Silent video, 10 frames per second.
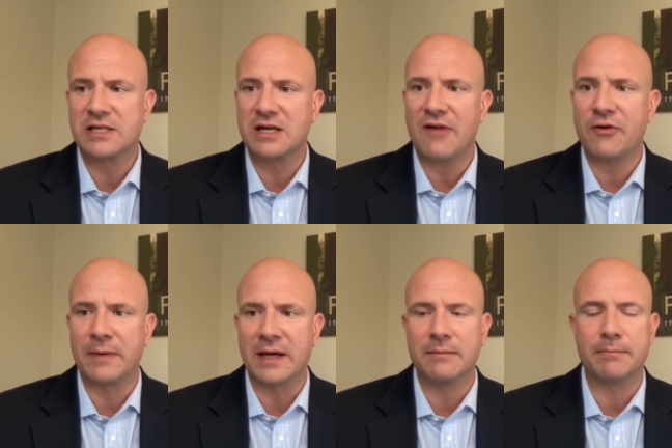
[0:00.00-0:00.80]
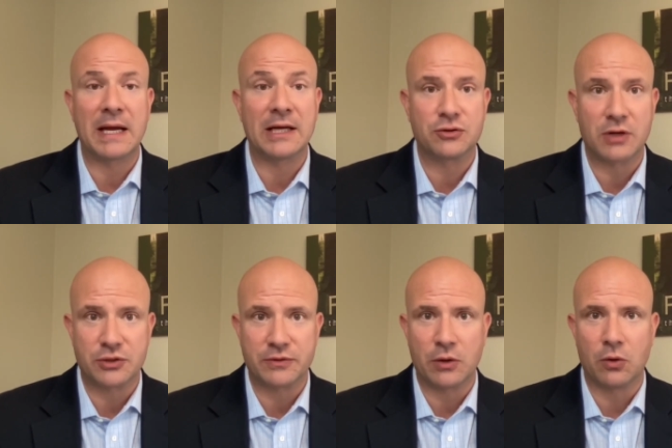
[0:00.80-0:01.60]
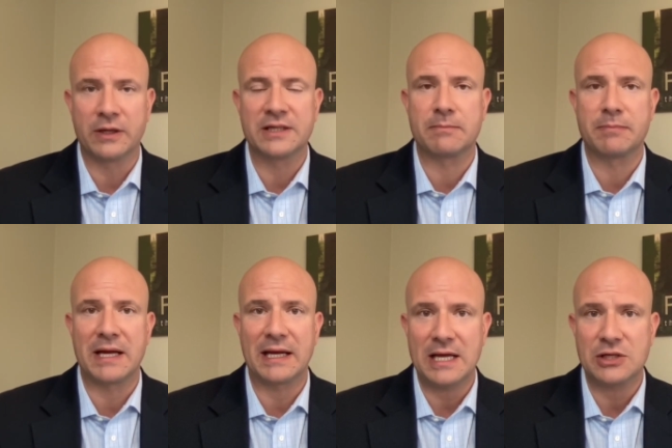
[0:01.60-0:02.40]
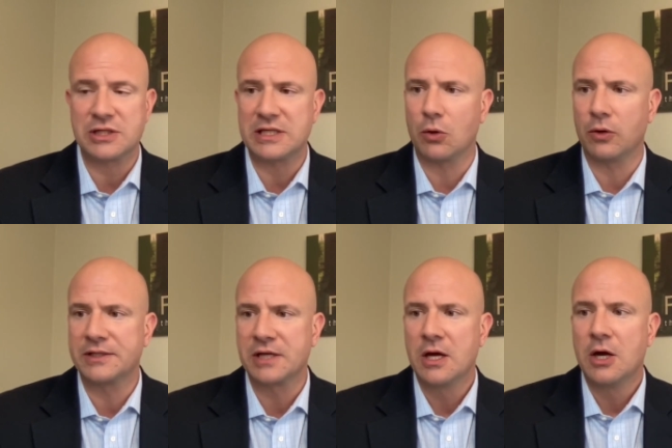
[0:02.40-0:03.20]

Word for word: government, bank treasury holdings and bank agency holdings,